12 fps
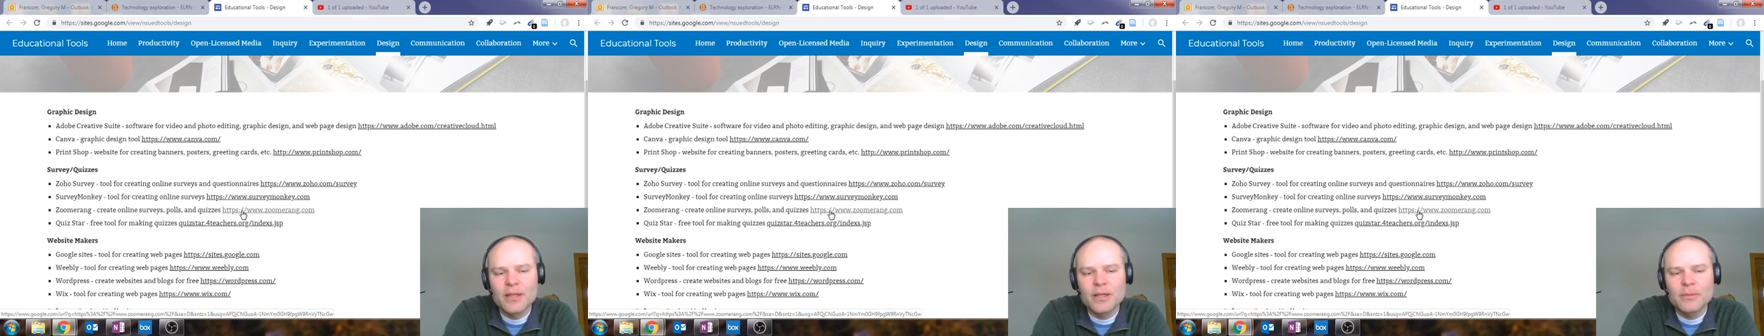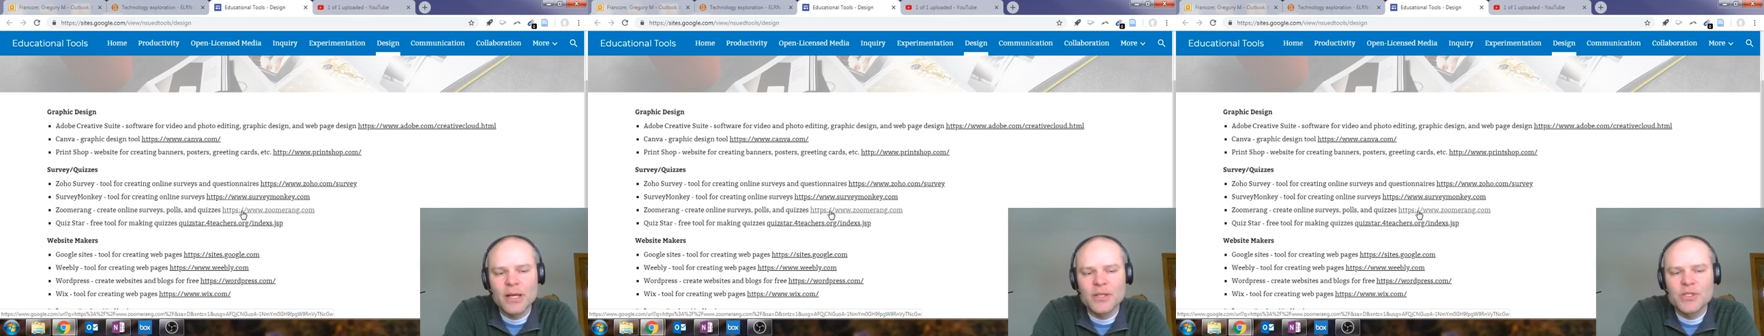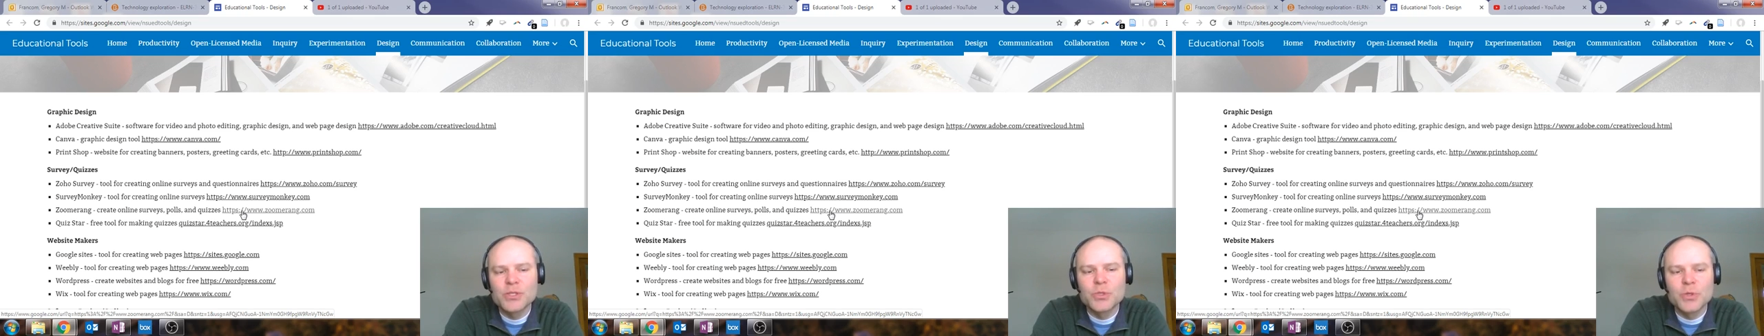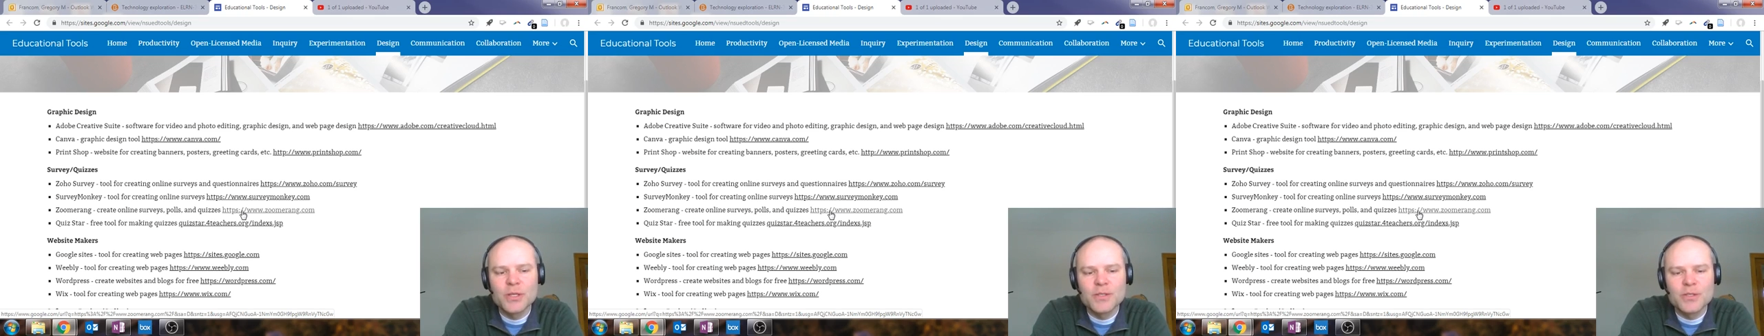Think about
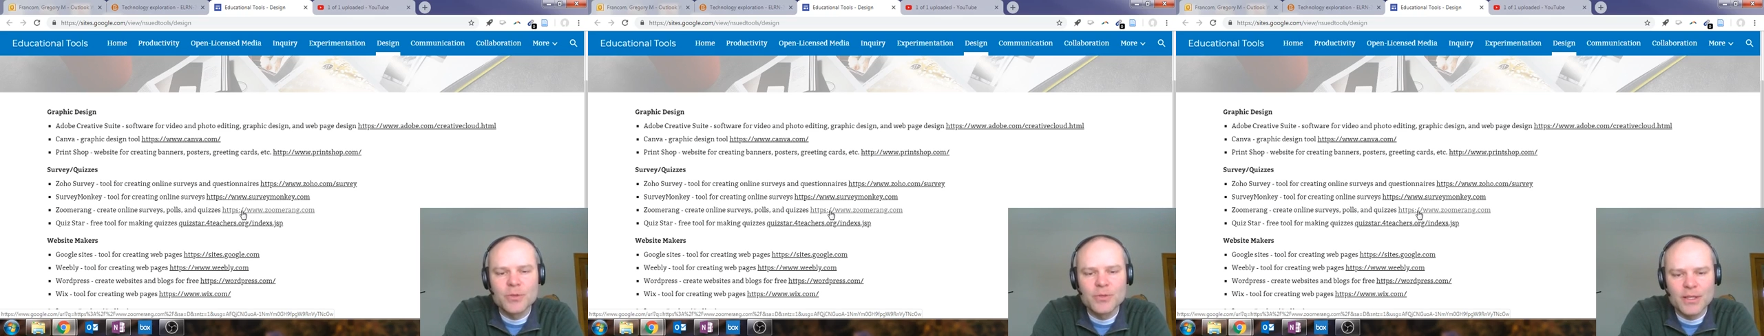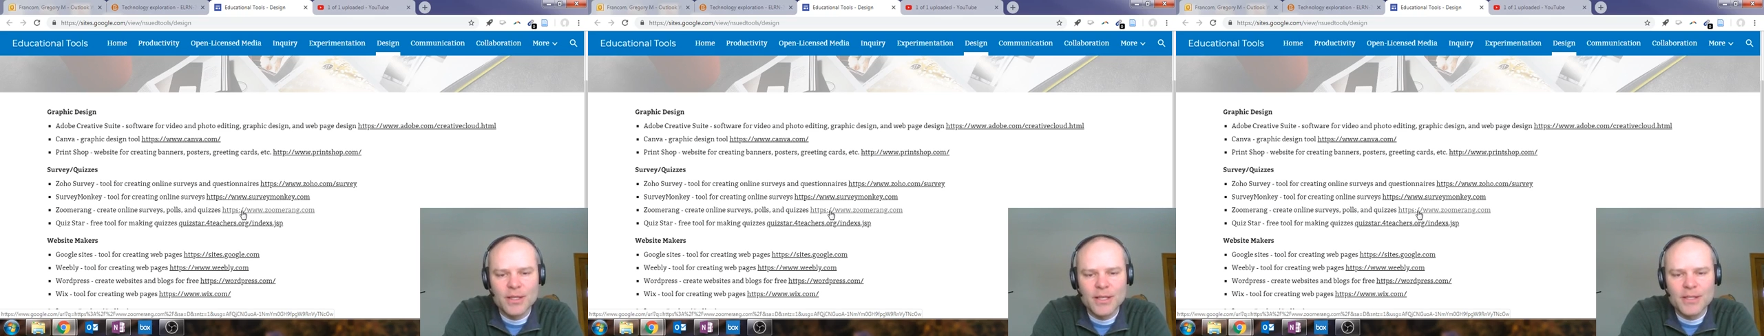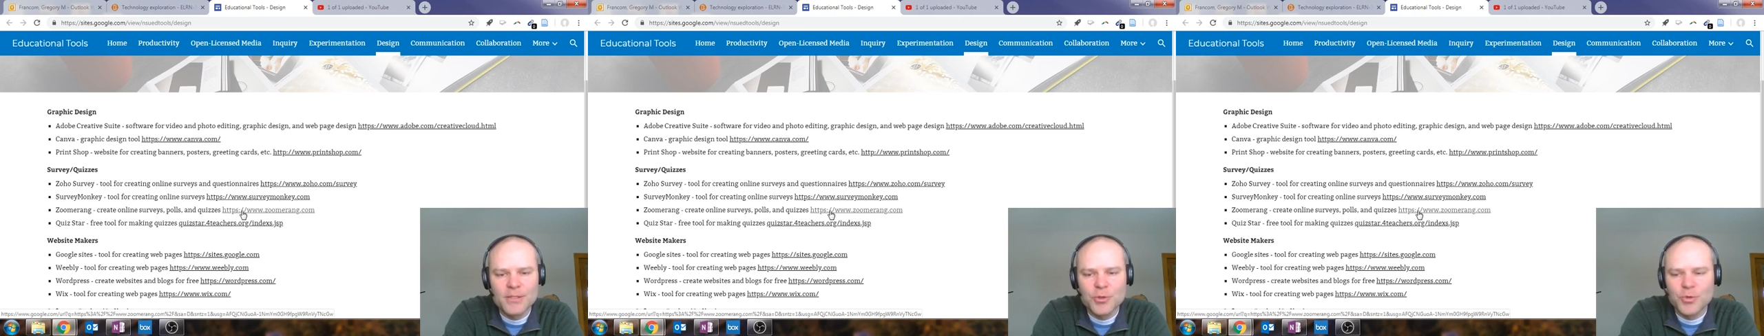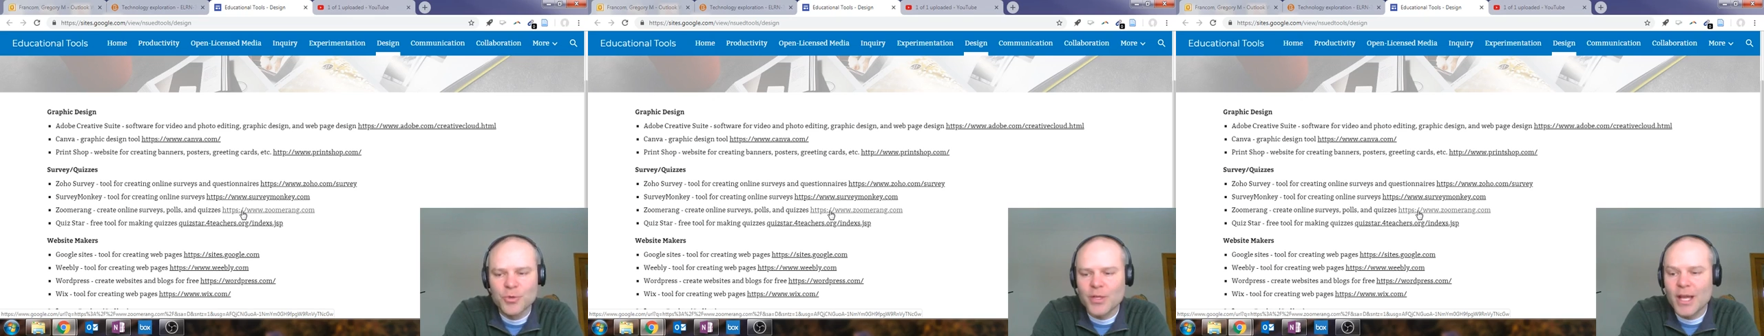students using these
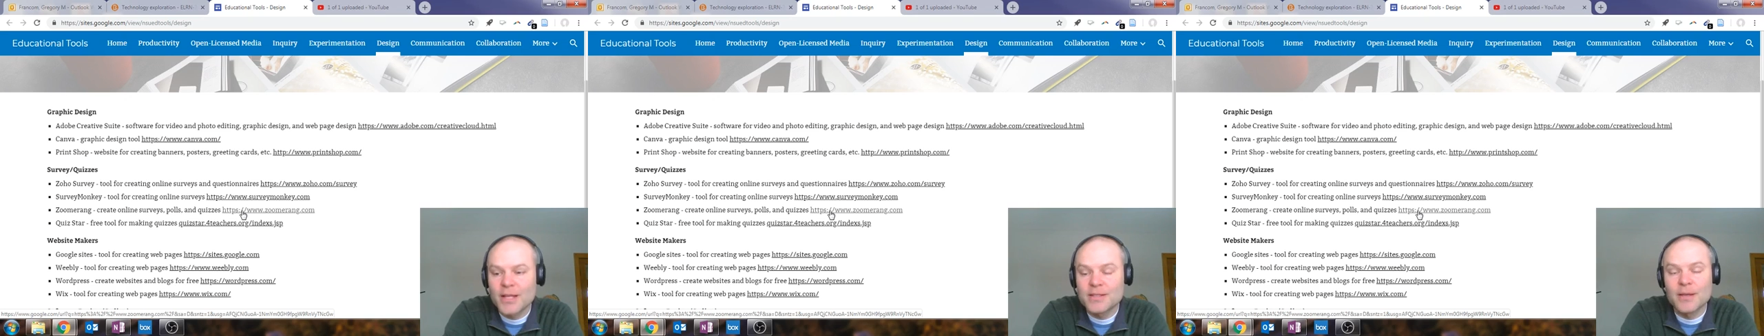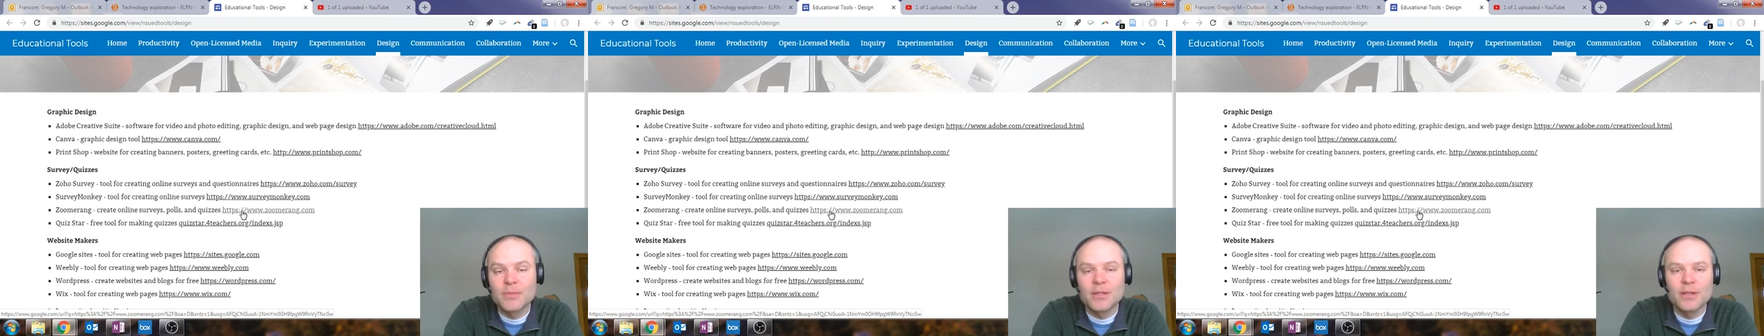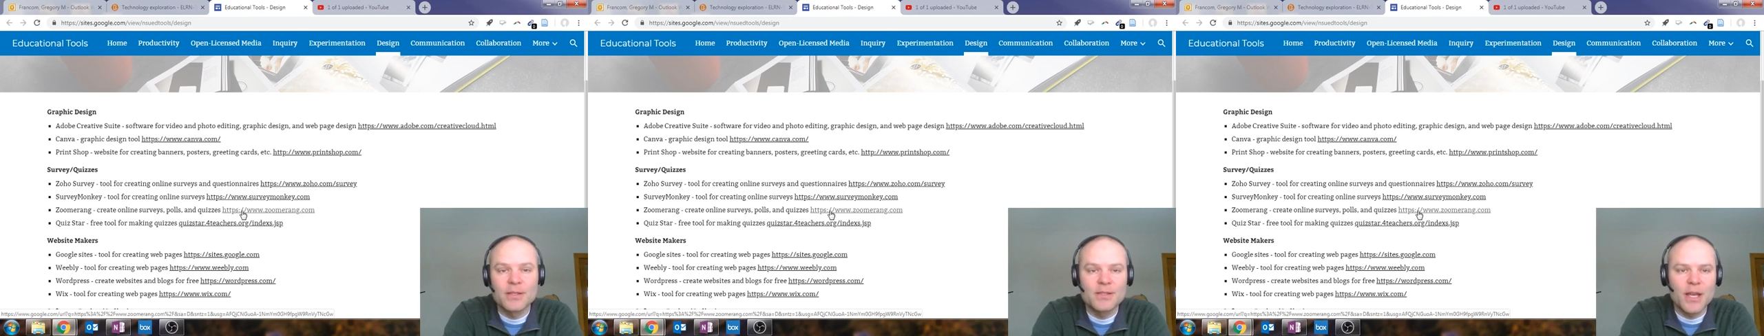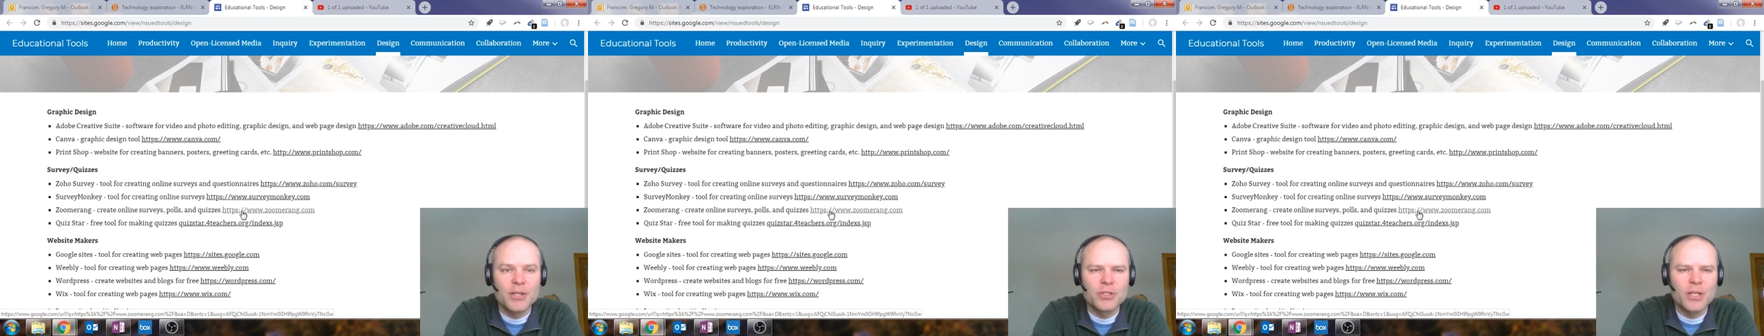to create something
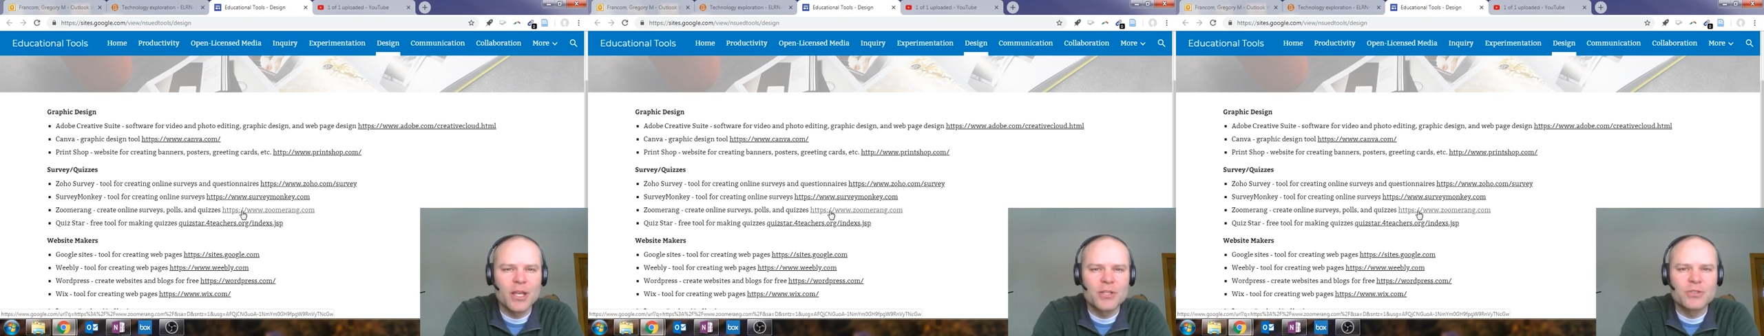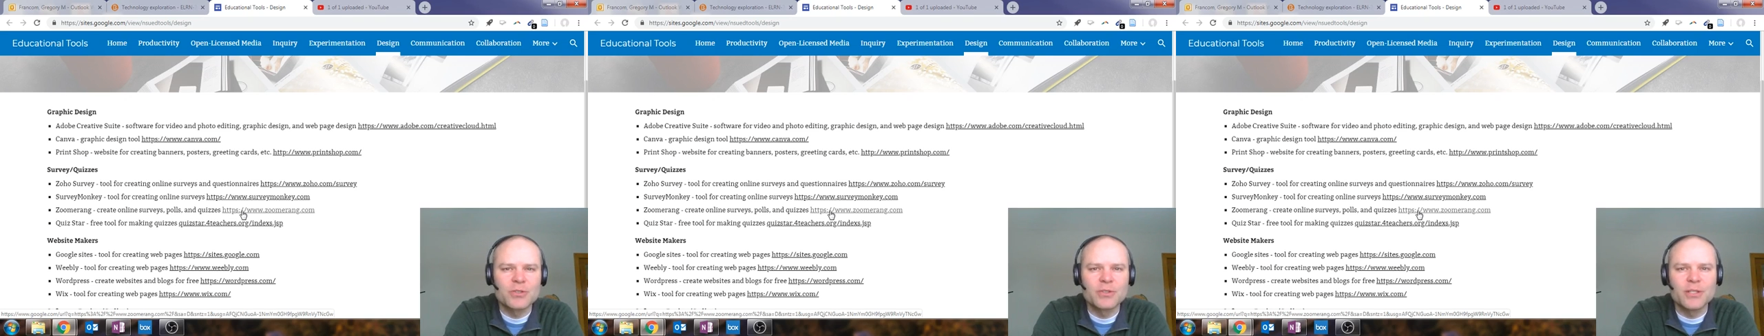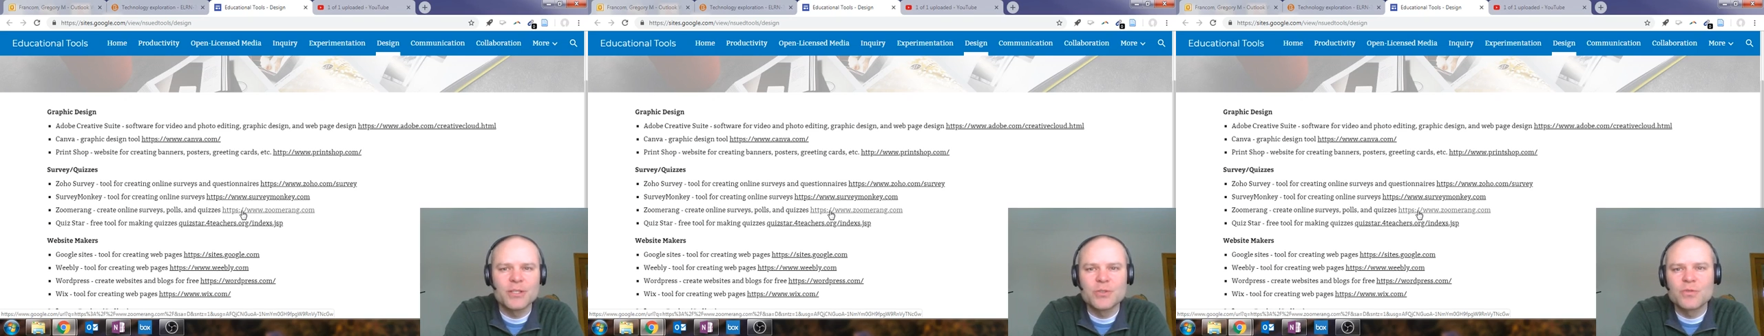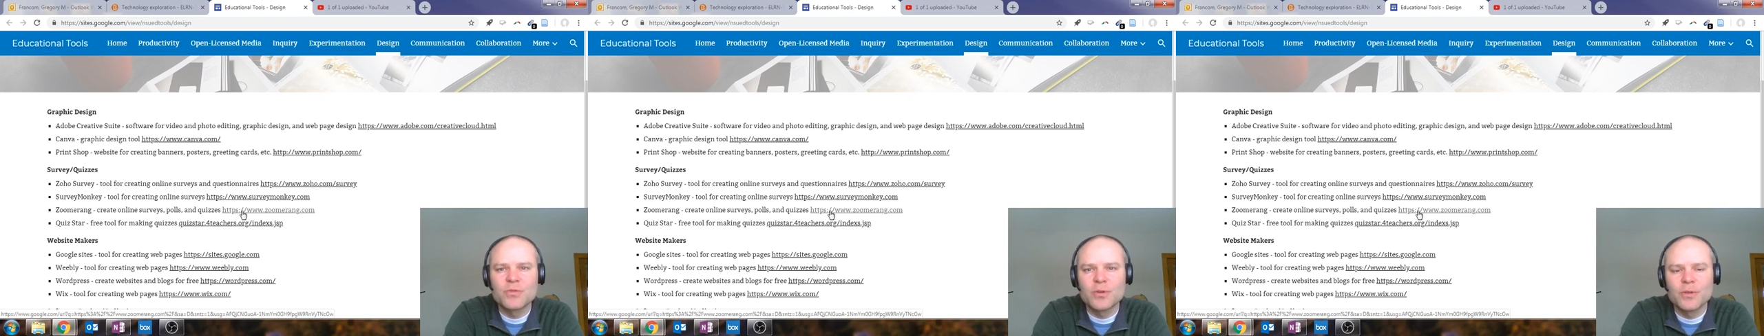that's educationally
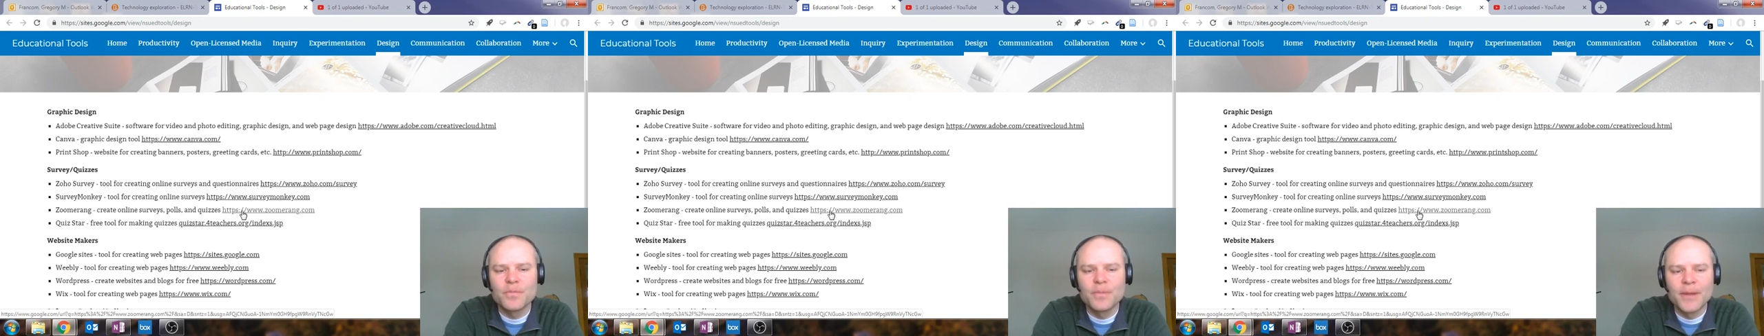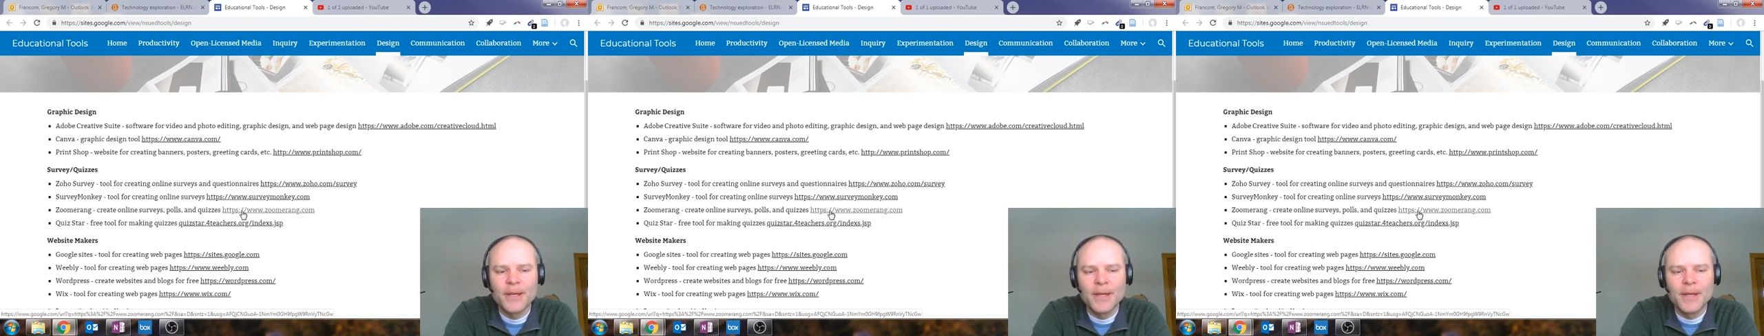useful.